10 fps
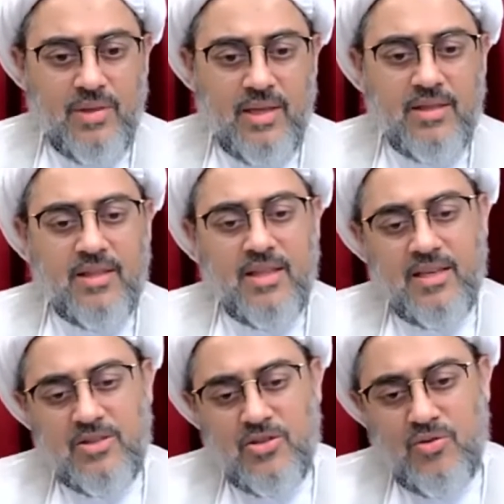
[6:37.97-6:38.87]
then
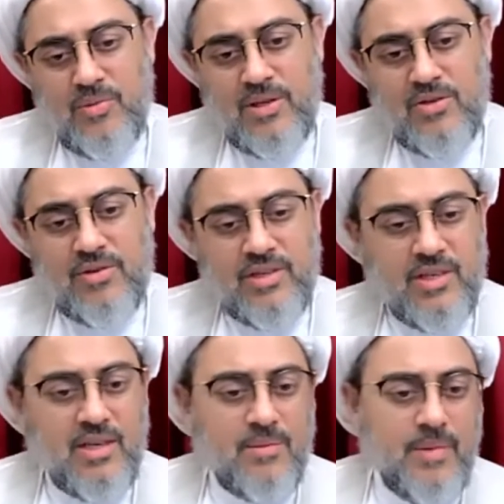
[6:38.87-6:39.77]
assume that you're
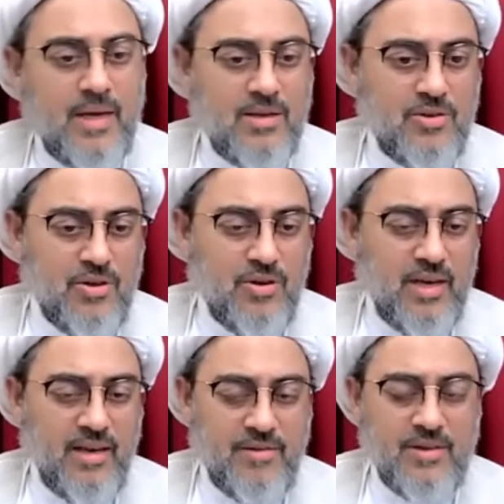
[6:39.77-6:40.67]
returning back to your
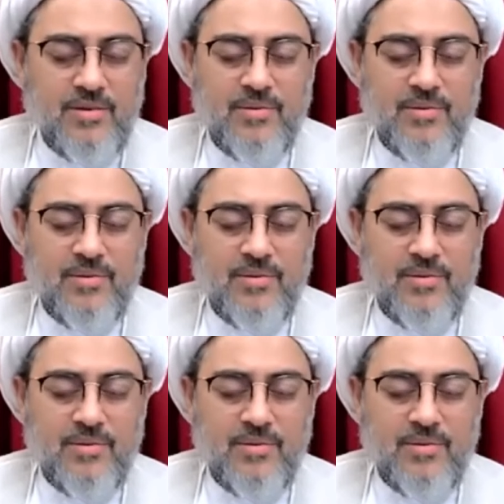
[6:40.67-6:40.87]
heaven.